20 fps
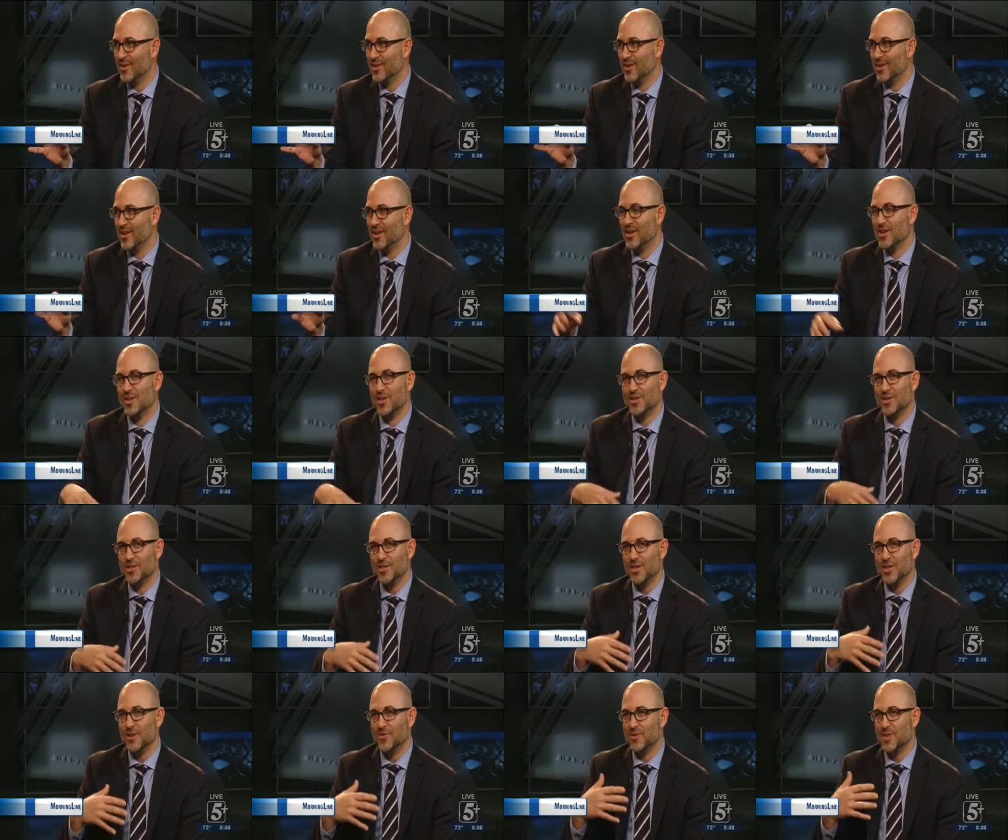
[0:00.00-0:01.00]
Mm.
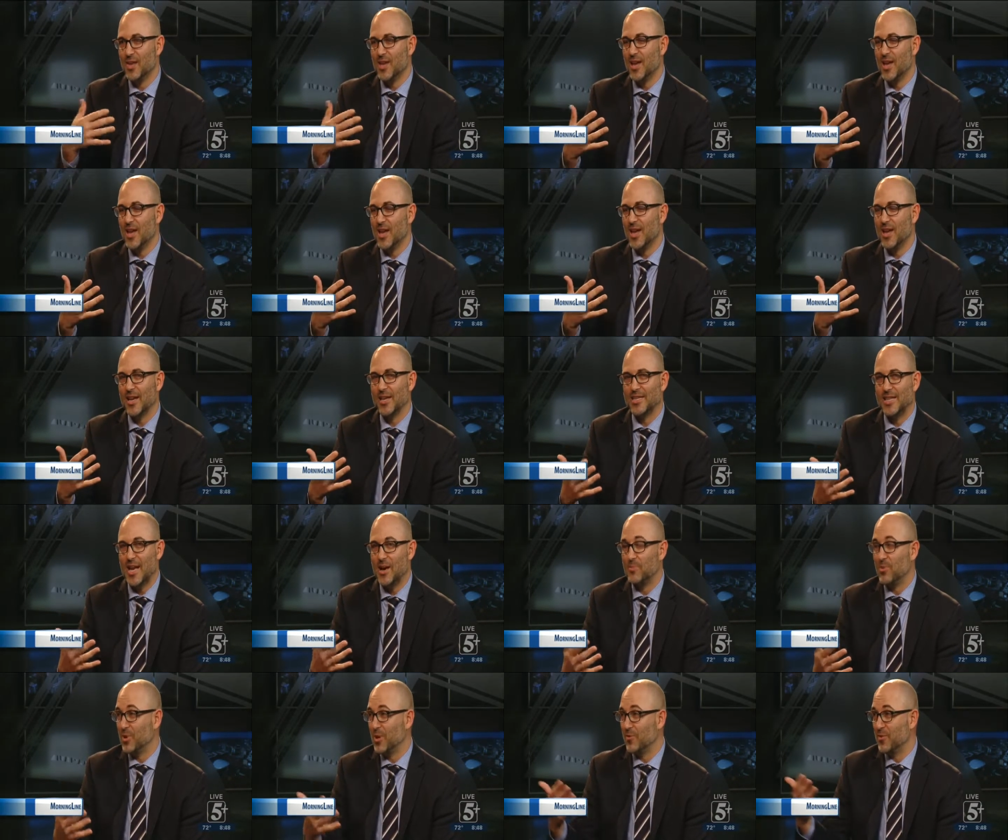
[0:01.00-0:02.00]
She gives a an
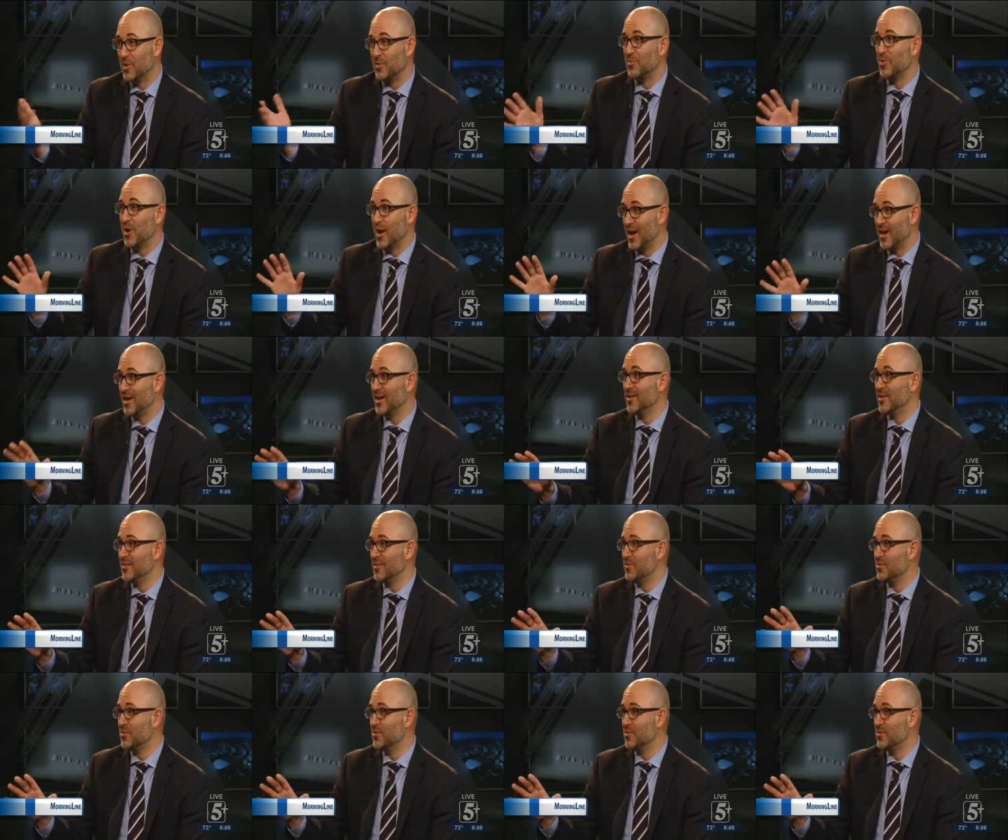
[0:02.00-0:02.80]
example of the pregnant